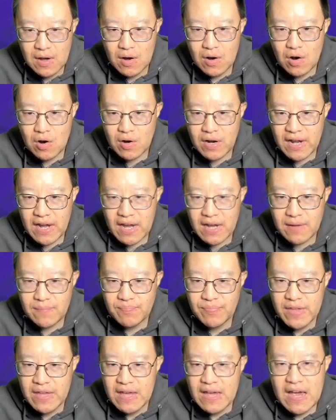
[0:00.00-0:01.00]
Okay,
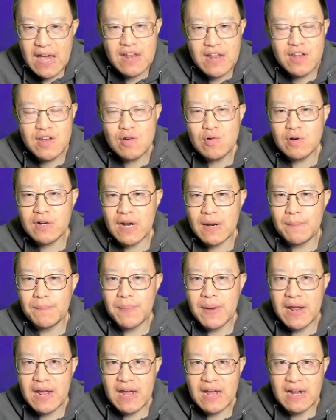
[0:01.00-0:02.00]
and using
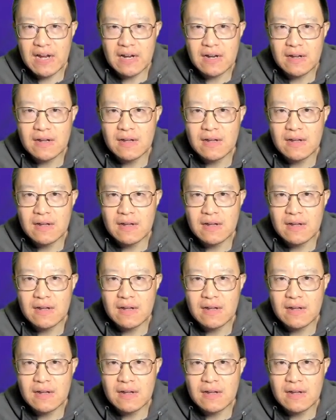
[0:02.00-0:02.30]
ping,